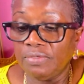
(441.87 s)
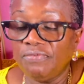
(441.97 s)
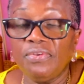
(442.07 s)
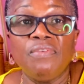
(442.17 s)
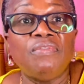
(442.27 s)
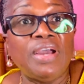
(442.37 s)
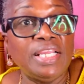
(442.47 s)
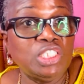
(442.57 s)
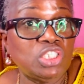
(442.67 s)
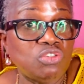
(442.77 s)
for the
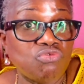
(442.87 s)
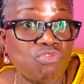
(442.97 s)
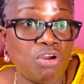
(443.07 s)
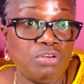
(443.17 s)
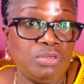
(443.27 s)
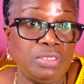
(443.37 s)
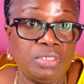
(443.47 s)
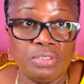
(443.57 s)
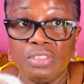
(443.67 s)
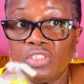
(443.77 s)
vines to run.
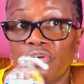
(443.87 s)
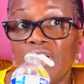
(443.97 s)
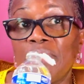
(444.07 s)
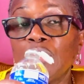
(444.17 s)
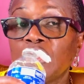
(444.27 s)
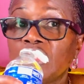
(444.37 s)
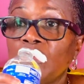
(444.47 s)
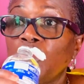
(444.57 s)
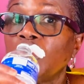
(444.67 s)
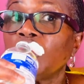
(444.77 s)
Sorry, let me drink some
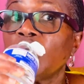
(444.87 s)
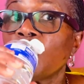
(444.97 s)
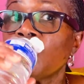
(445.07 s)
water.